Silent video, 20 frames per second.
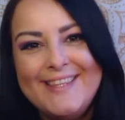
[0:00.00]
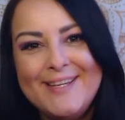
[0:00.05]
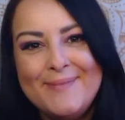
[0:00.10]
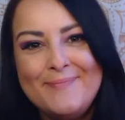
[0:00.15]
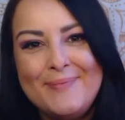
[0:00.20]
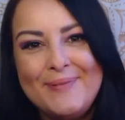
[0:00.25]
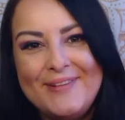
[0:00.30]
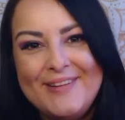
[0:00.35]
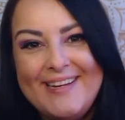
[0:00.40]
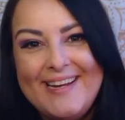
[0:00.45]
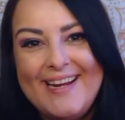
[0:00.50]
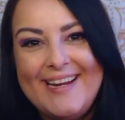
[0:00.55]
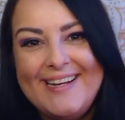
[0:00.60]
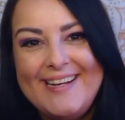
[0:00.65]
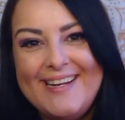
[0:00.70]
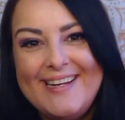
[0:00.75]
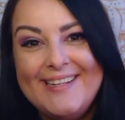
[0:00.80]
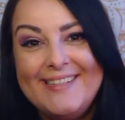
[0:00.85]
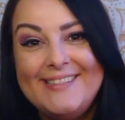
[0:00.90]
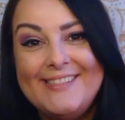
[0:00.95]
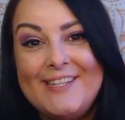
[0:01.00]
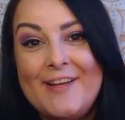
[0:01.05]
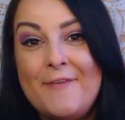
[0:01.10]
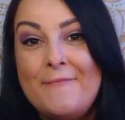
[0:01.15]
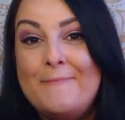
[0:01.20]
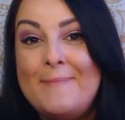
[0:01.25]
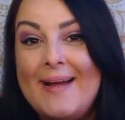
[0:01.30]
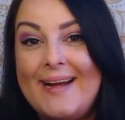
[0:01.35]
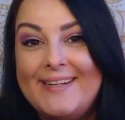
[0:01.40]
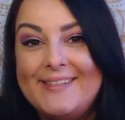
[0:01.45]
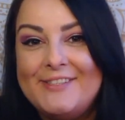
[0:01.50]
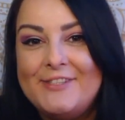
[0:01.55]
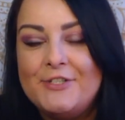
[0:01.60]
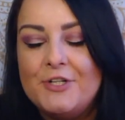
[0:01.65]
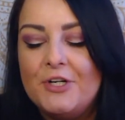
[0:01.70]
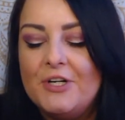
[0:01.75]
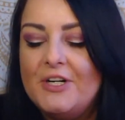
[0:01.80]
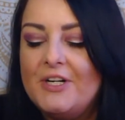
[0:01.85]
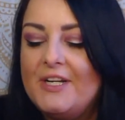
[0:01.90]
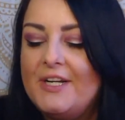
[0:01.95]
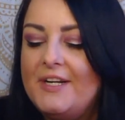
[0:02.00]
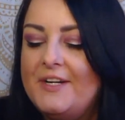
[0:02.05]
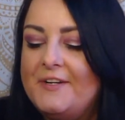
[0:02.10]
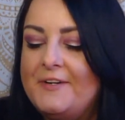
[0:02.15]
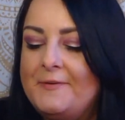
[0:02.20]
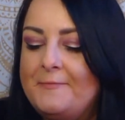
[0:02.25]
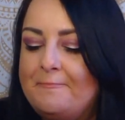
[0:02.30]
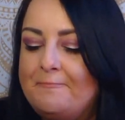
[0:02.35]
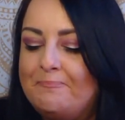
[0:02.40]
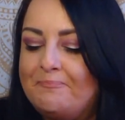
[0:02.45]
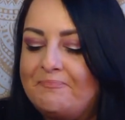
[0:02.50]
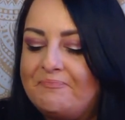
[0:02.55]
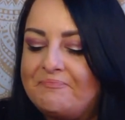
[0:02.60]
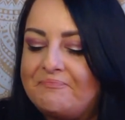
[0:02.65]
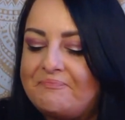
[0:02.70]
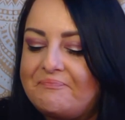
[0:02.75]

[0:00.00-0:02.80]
the Pleiadians have mastered um,